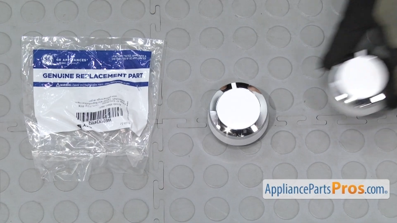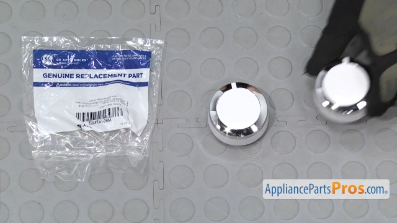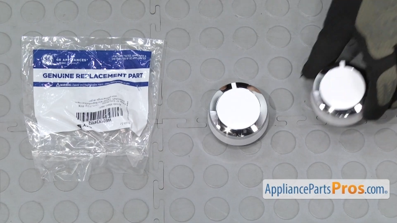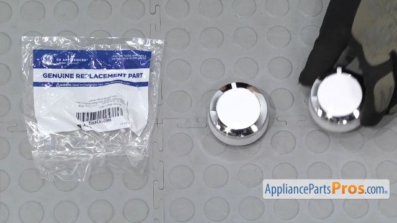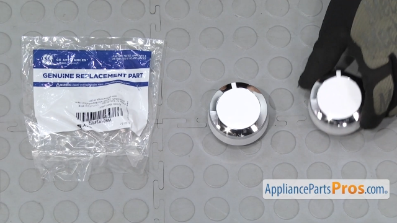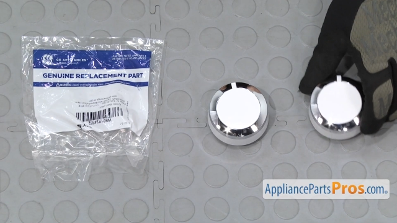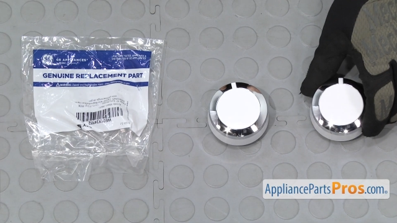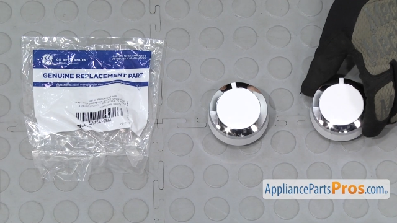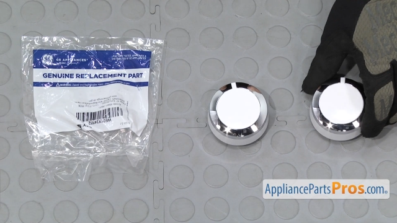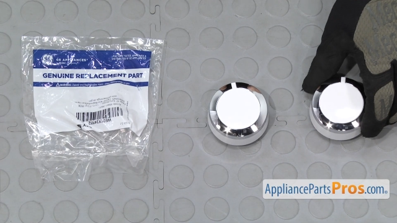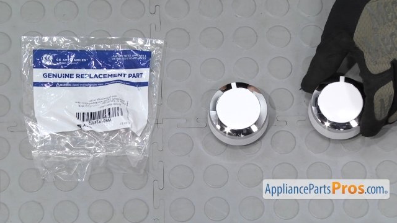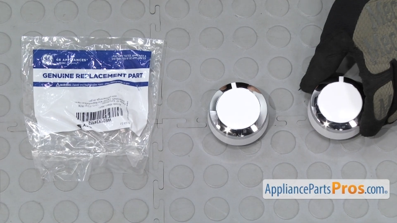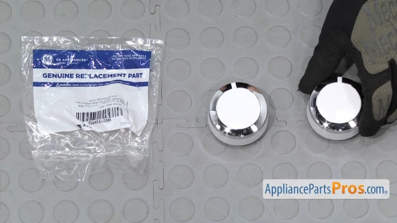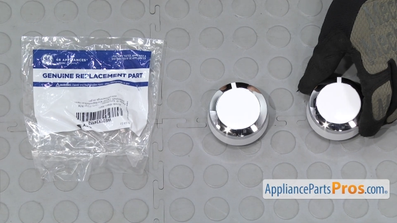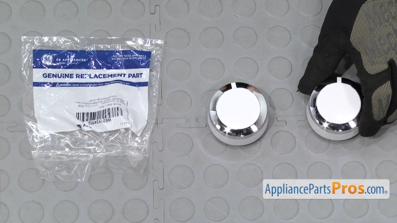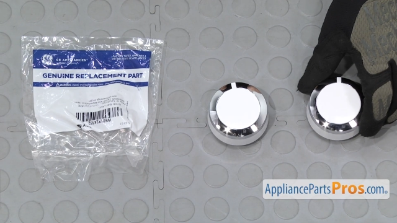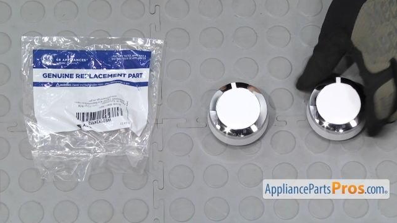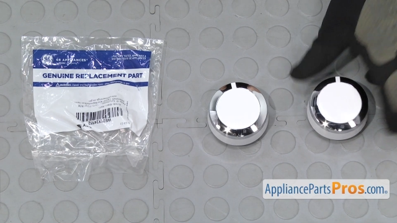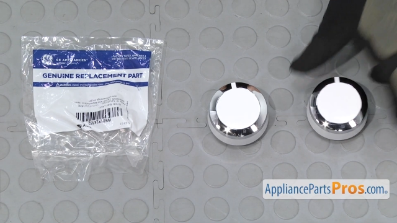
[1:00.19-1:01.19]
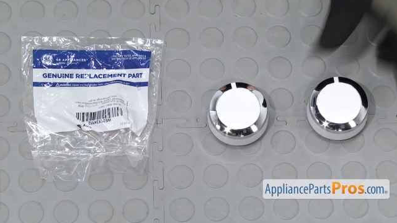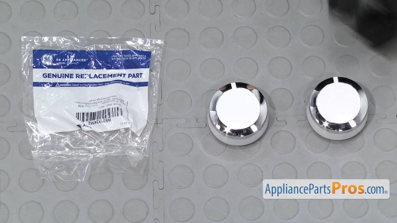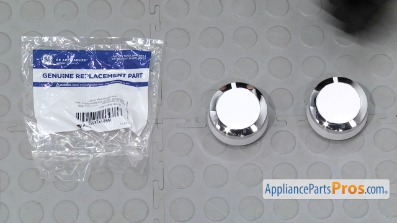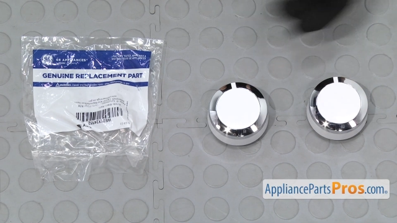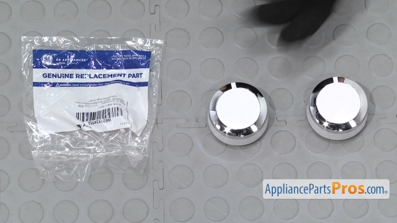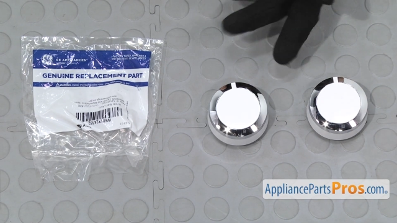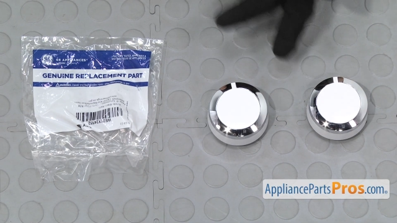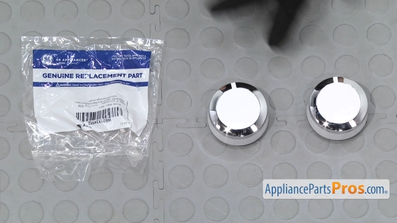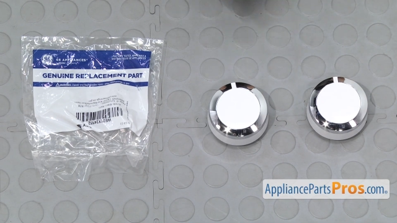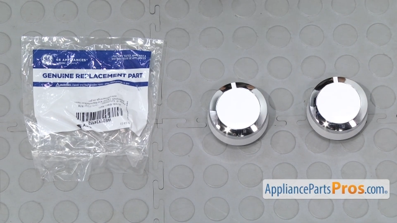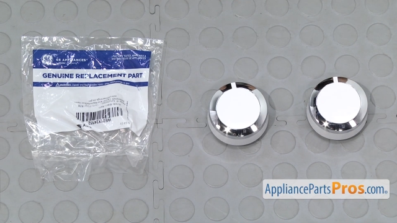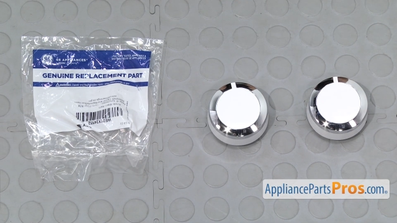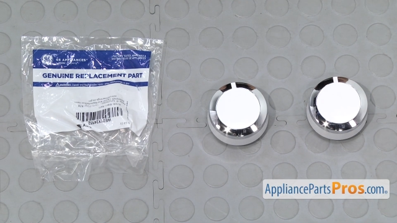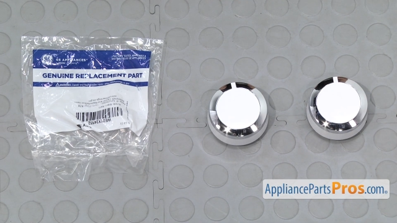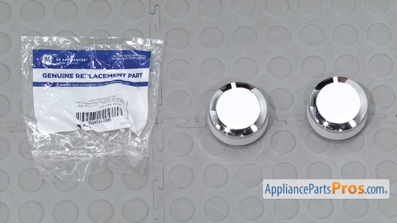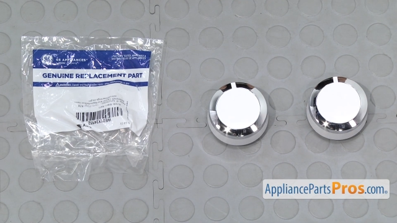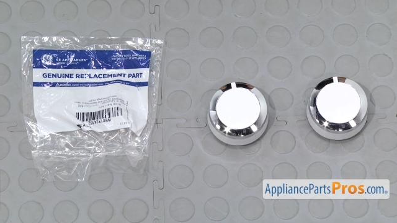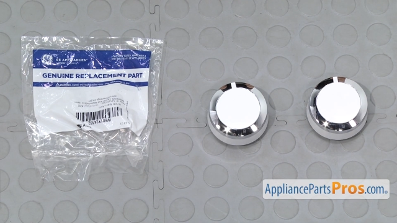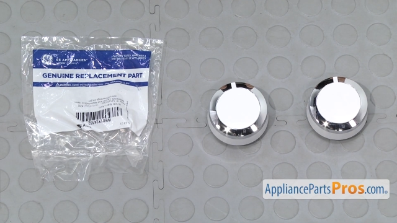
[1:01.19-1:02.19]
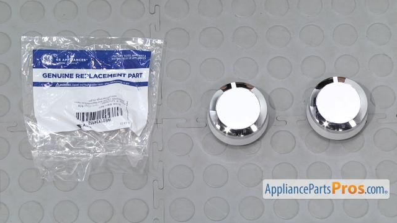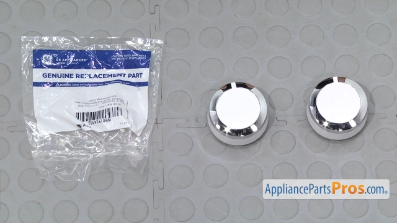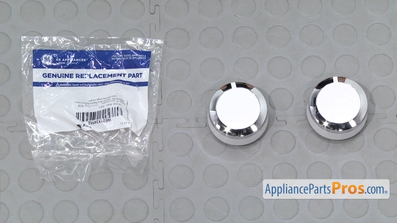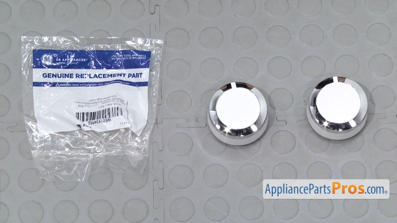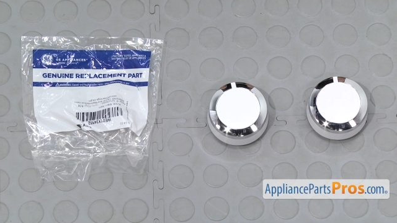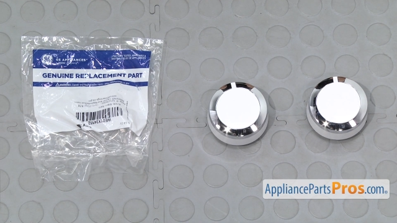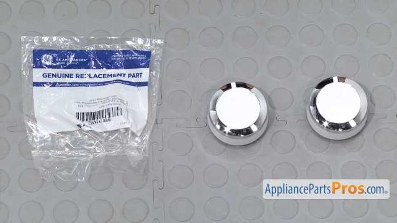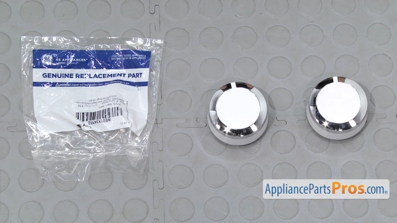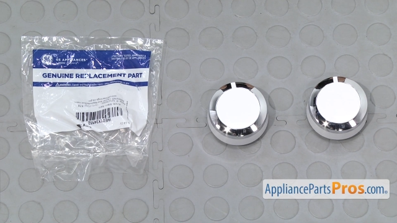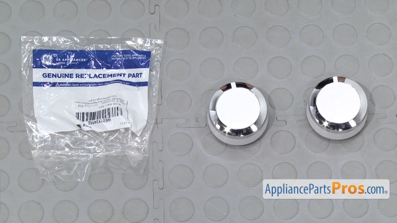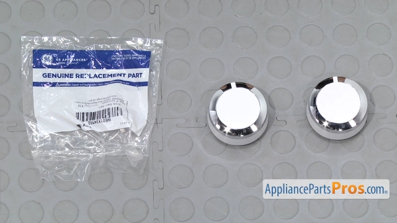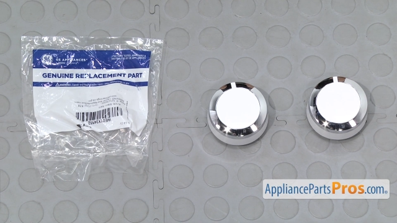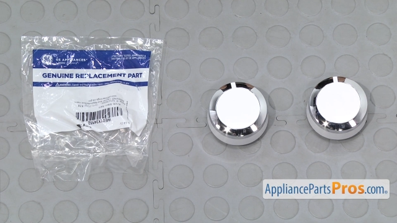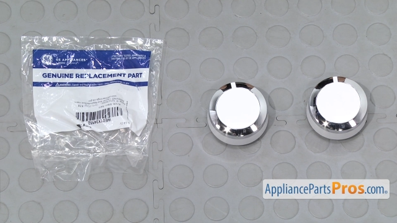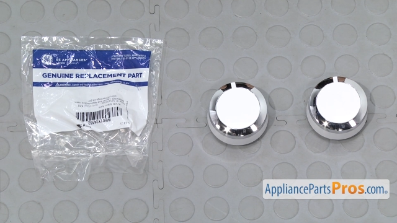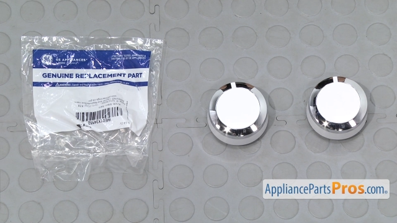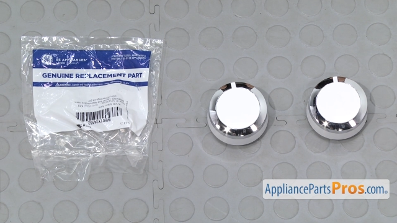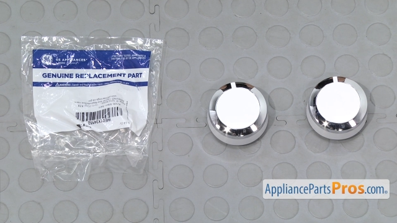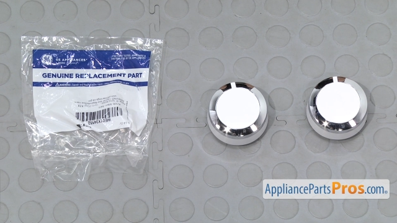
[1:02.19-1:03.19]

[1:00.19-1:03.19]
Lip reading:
Nobody's mouth can be seen.